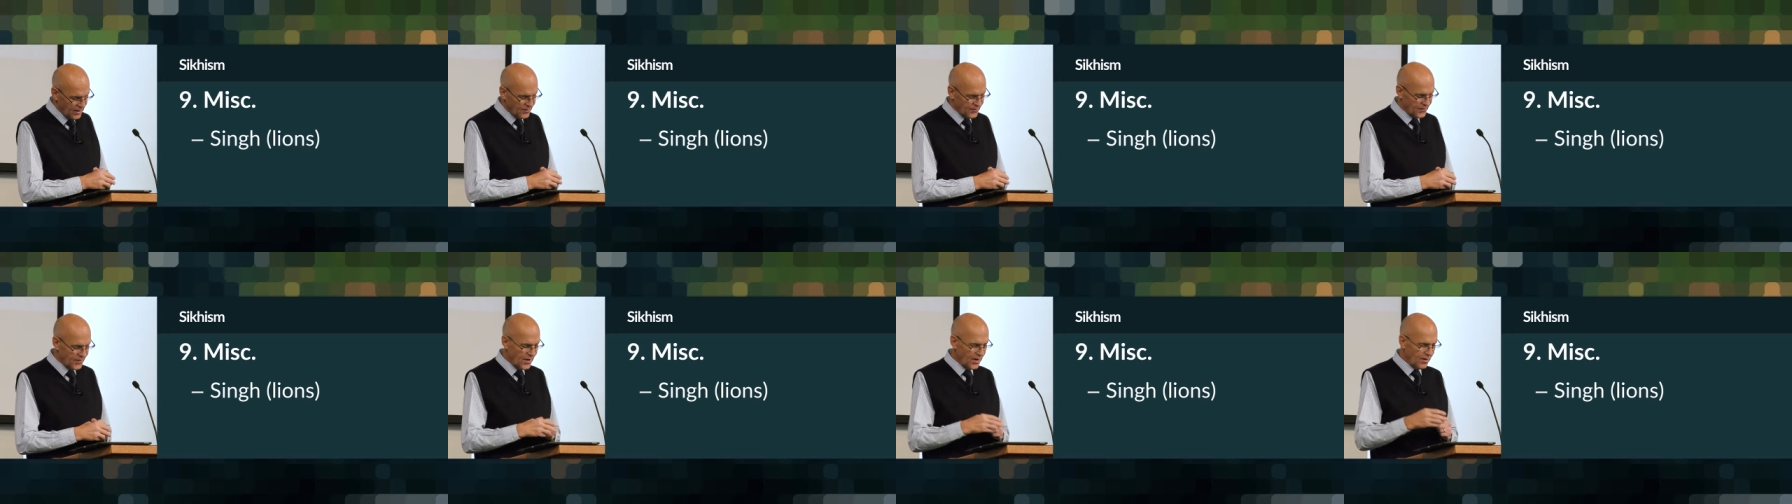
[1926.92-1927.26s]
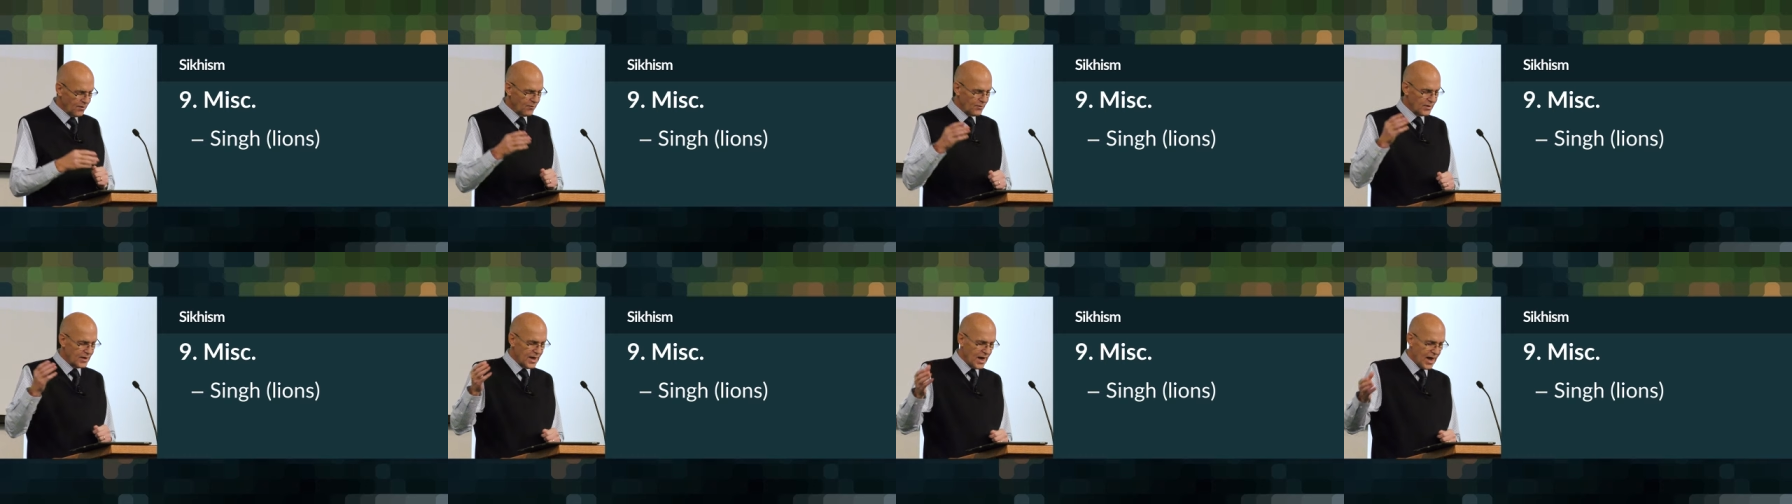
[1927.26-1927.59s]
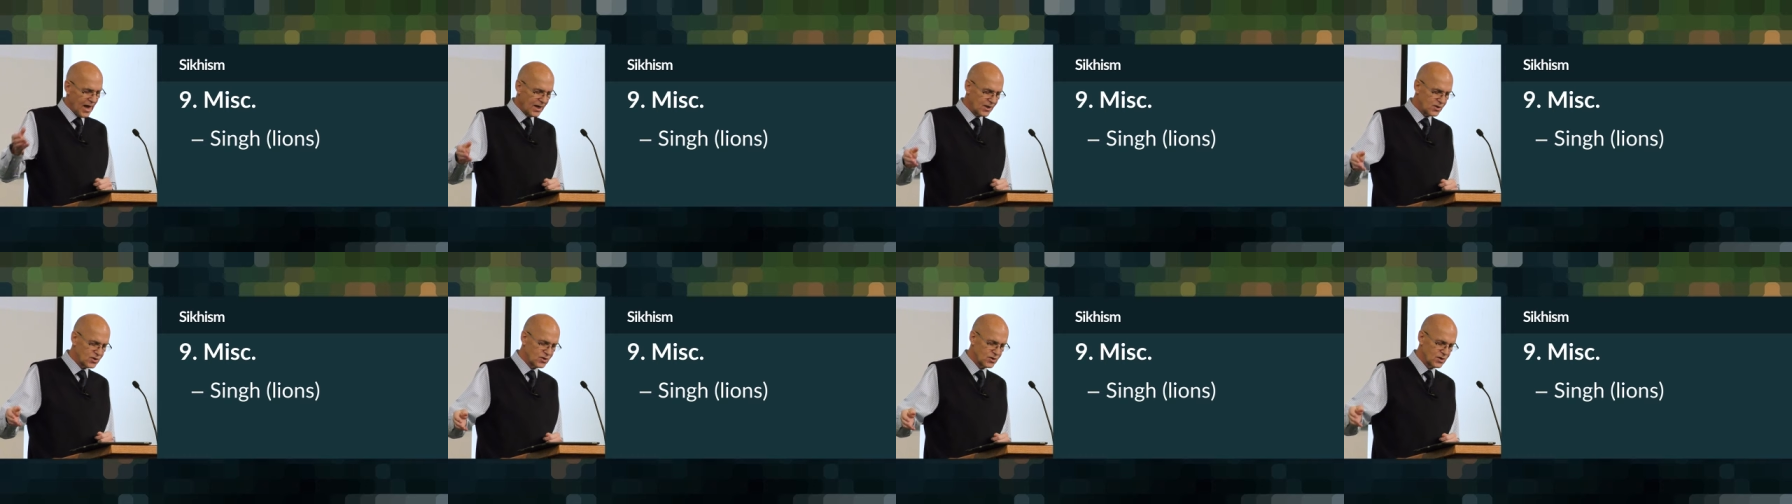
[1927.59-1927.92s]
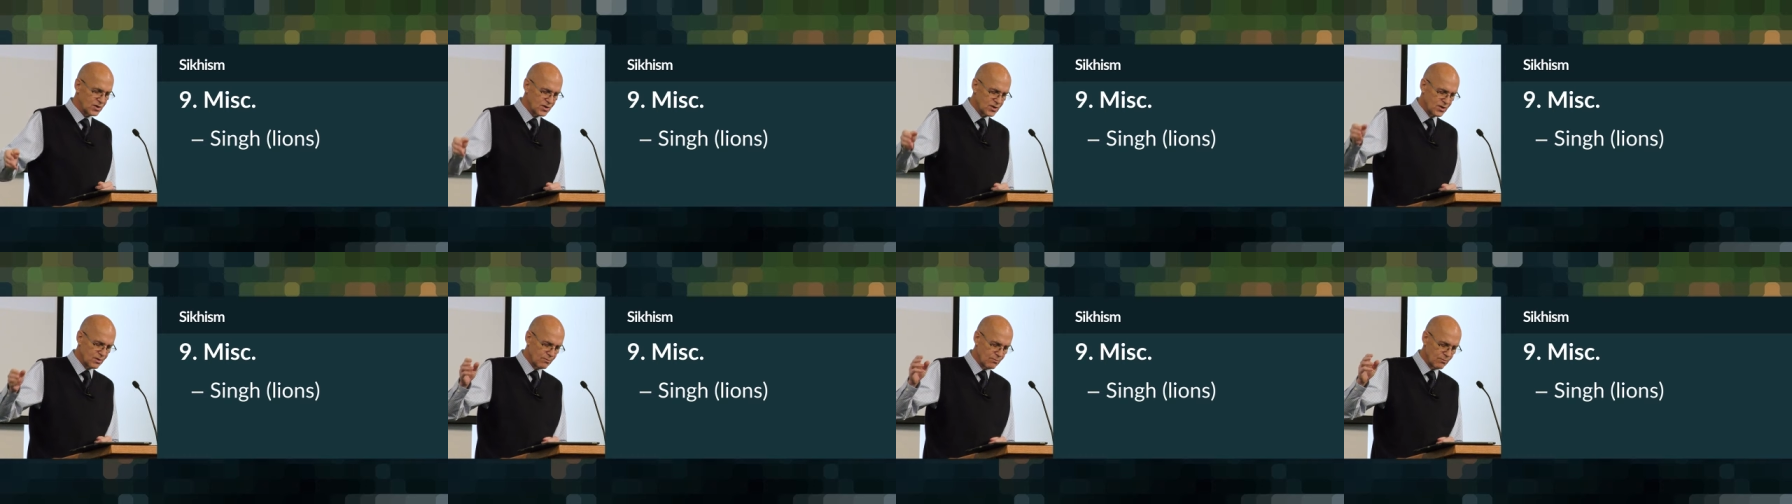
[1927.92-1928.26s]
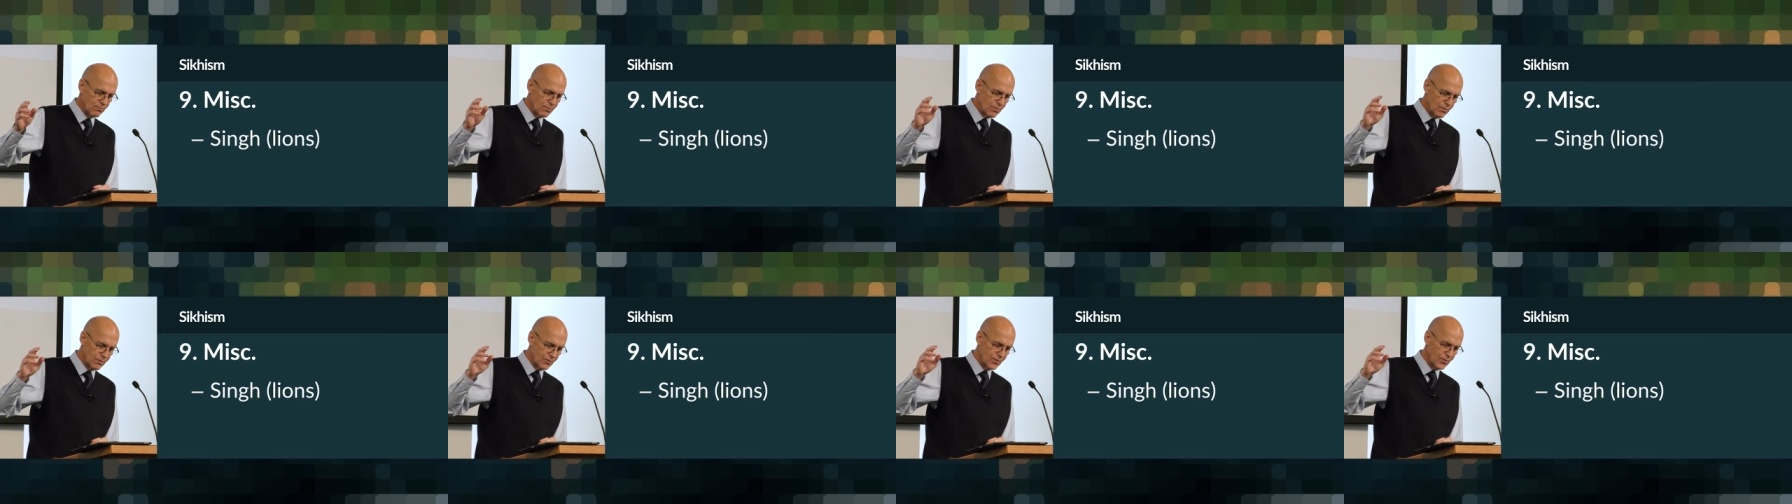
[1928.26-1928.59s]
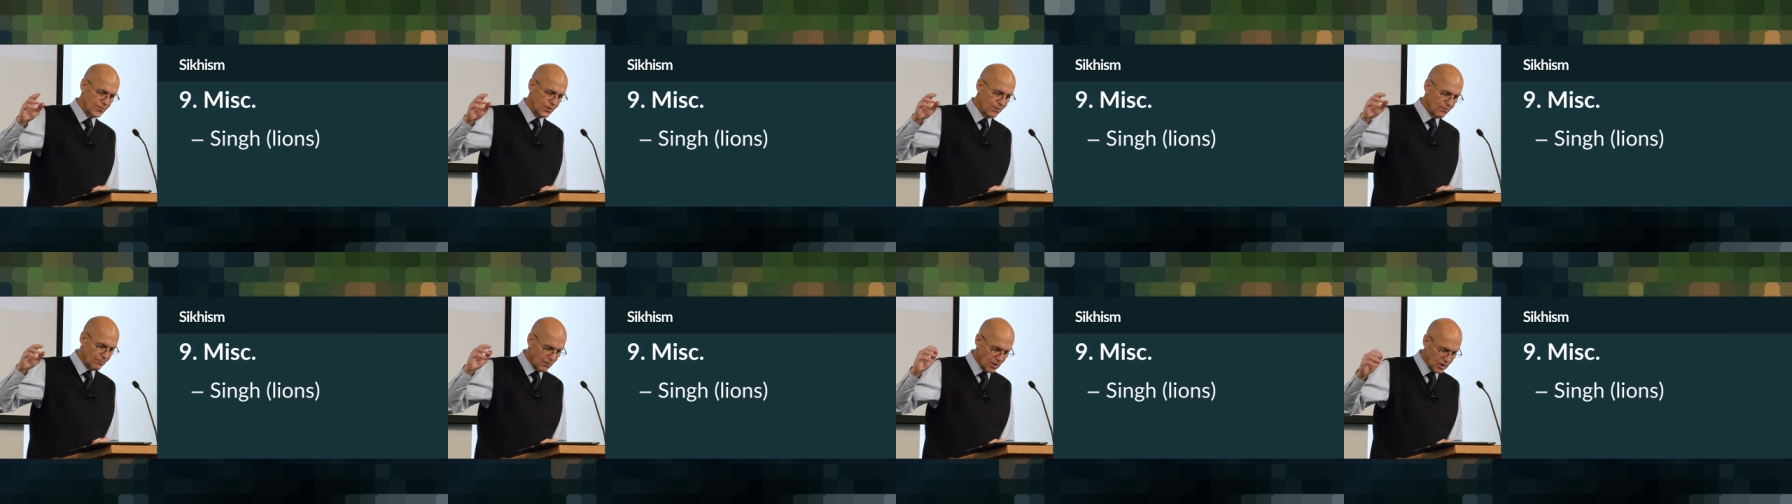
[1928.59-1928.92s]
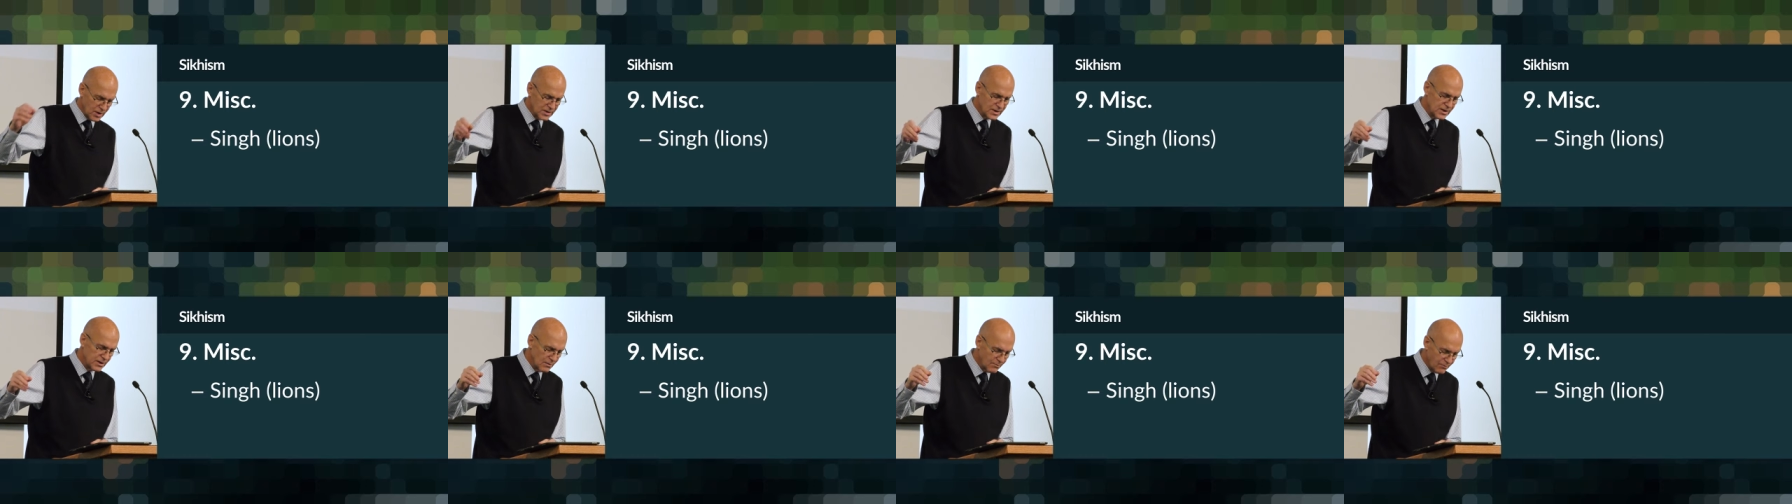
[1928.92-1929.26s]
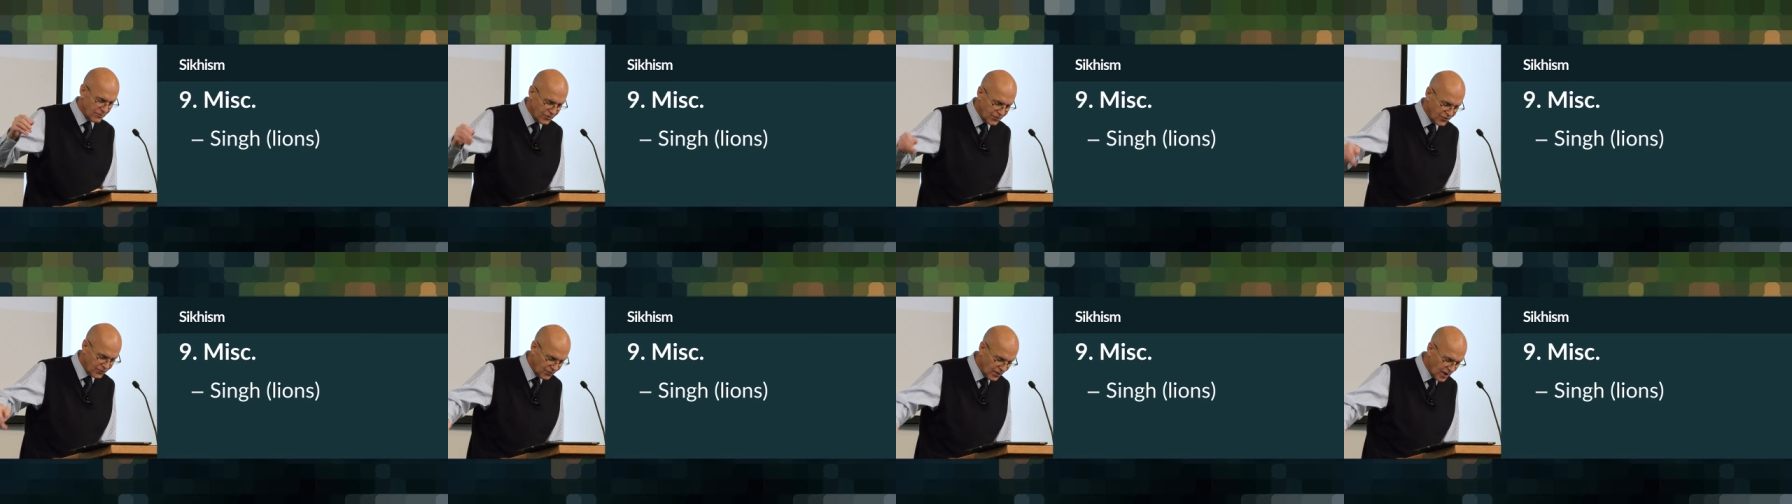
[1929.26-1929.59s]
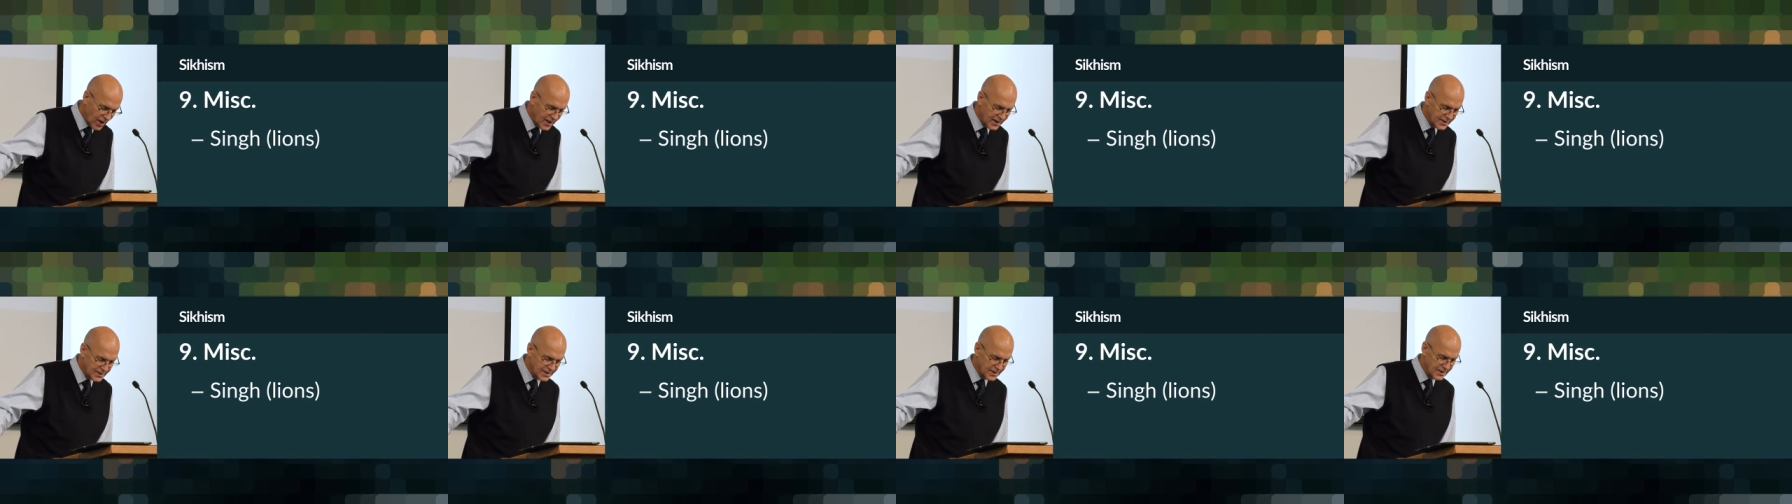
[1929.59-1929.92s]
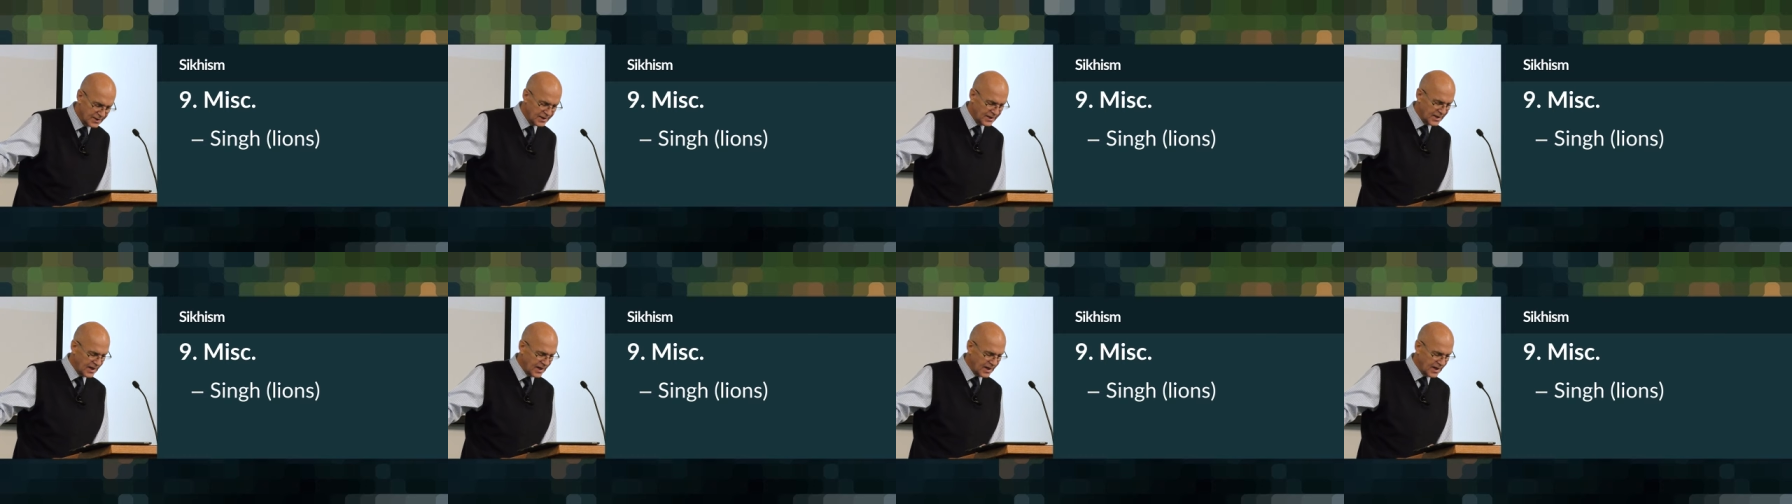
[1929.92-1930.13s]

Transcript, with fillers: Their reaction to the Muslim threat